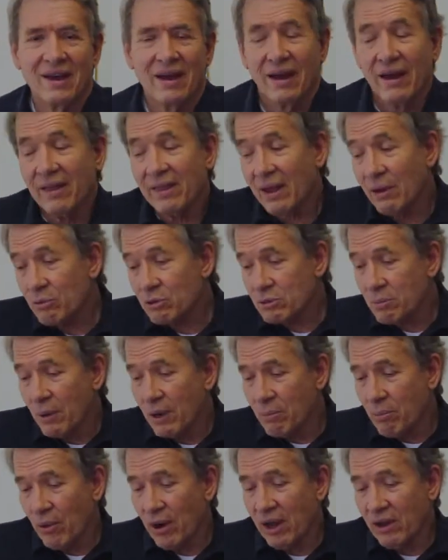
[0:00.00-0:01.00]
And that was
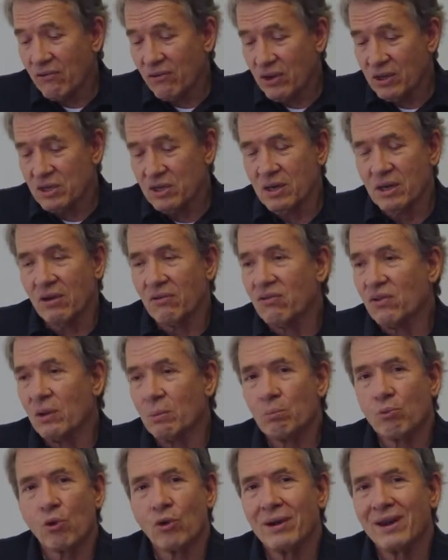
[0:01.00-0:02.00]
my breakfast, and I feel
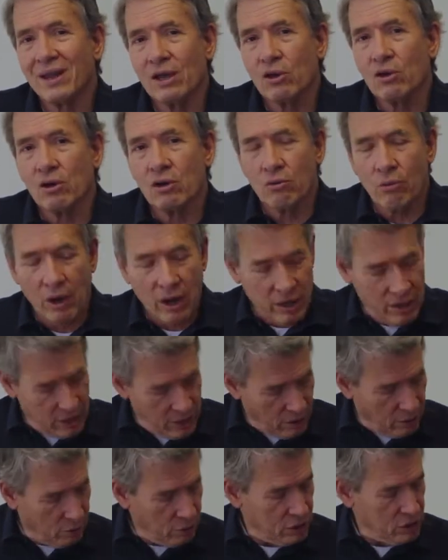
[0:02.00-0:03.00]
pretty good right
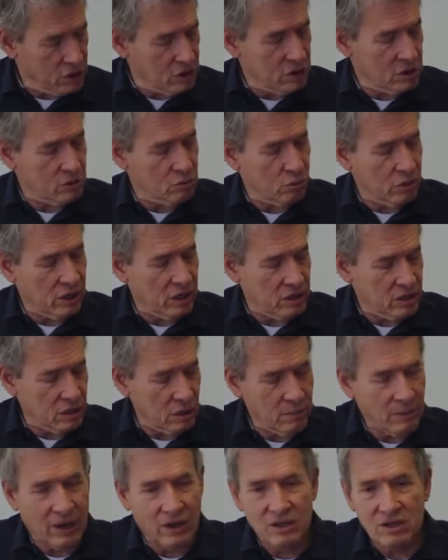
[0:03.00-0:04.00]
now, which is, what is it,
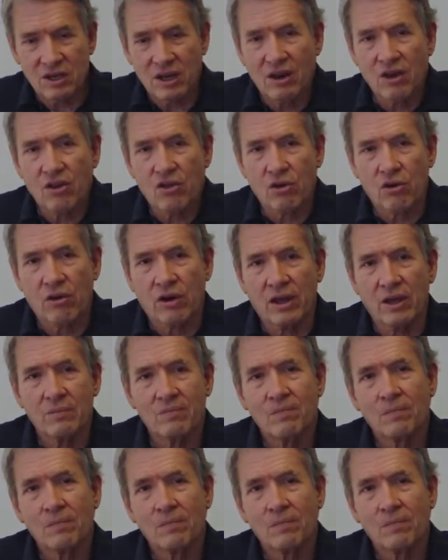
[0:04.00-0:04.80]
about 10:30.